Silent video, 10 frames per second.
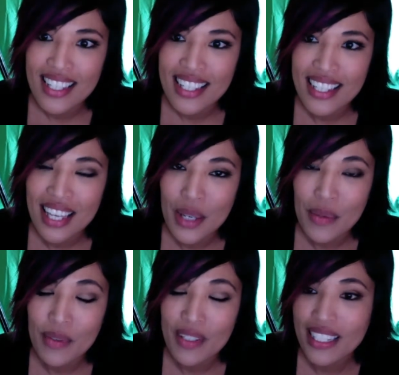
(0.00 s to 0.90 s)
they
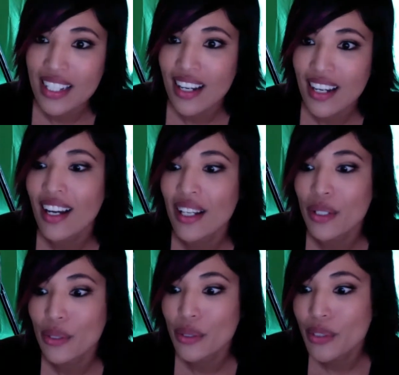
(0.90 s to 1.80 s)
really got
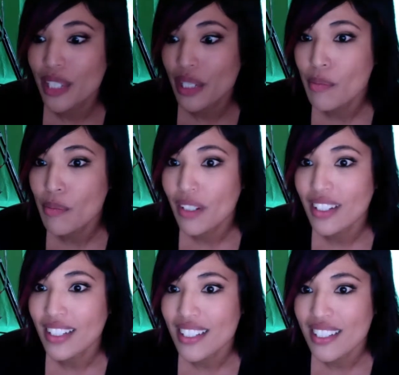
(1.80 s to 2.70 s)
who they were
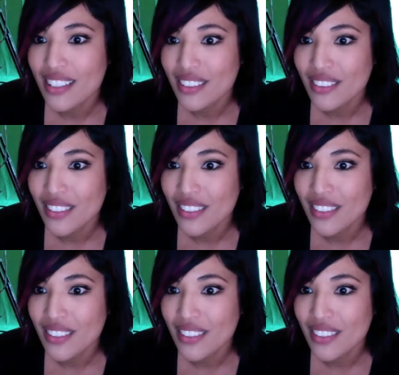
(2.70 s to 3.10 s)
marketing to,